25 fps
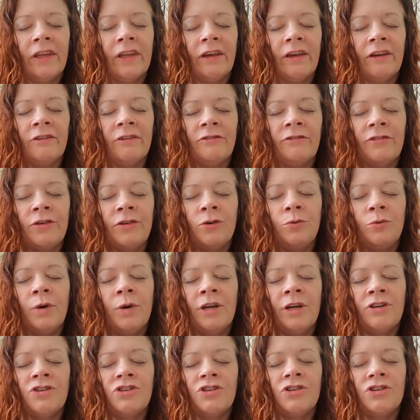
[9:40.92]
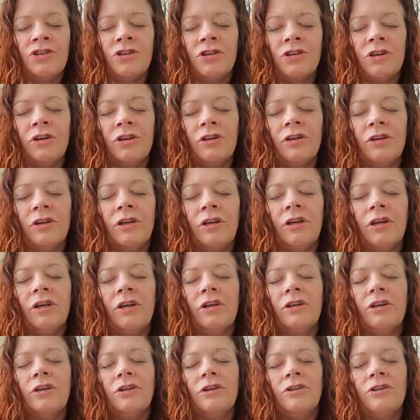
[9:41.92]
If you wish
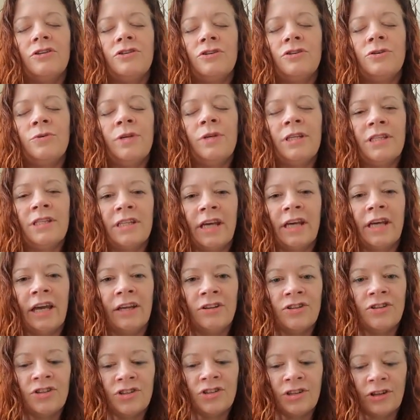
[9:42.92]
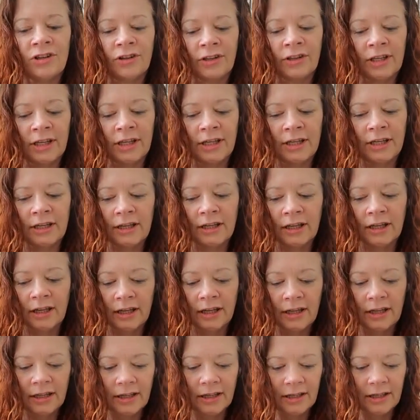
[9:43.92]
to intentionally
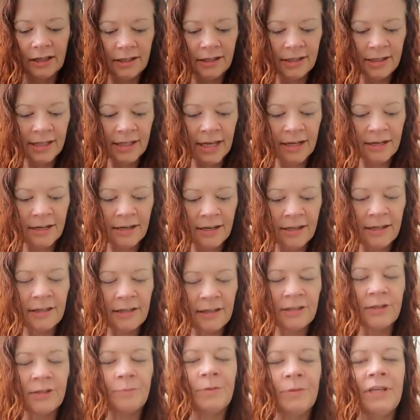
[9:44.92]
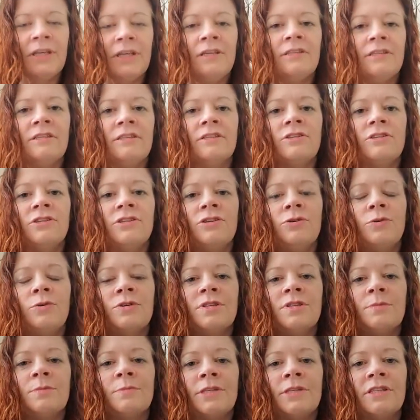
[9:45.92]
send this peace to a
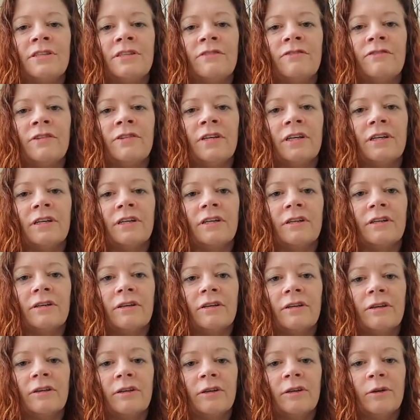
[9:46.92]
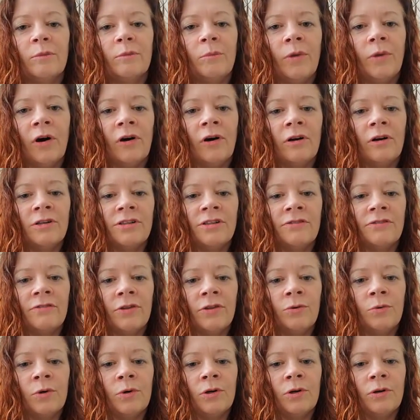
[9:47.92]
specific part of
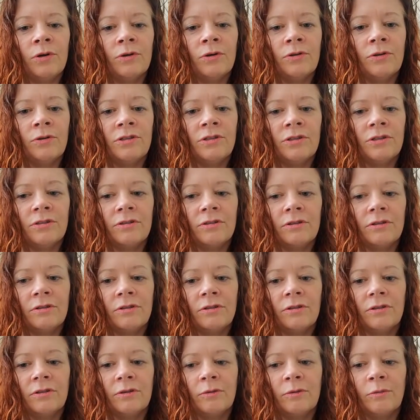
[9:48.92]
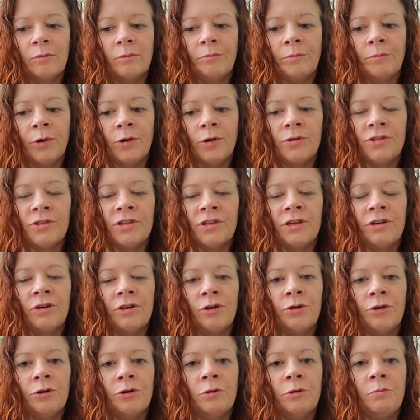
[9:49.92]
the world, person
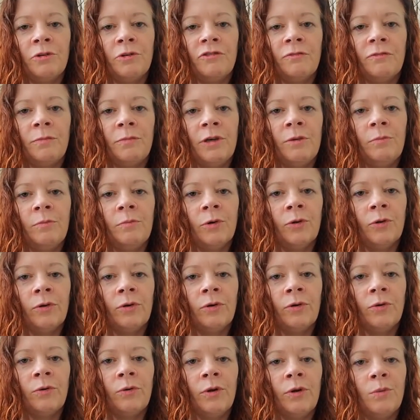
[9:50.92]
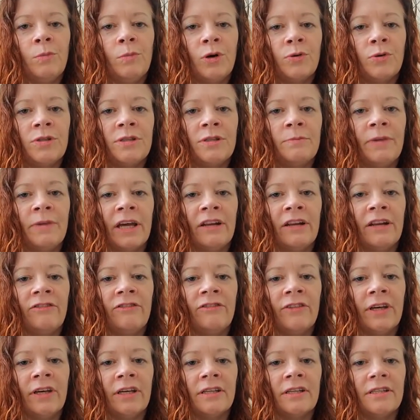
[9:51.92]
or group of people who would most
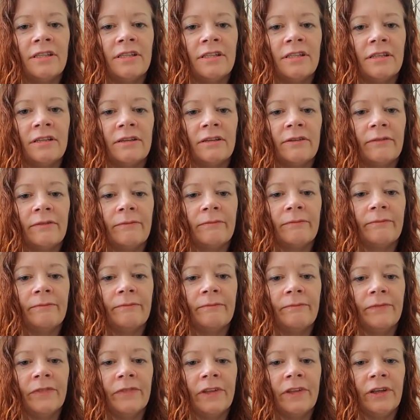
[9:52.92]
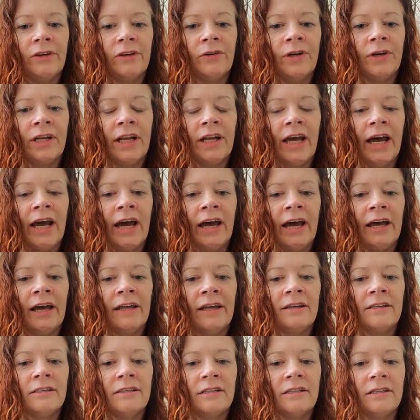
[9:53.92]
benefit, you can
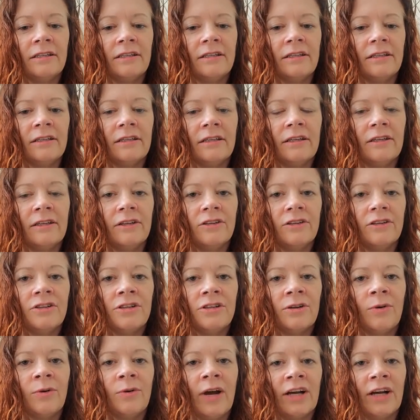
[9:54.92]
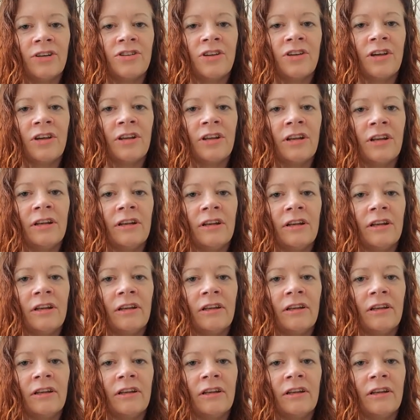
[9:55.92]
add direction,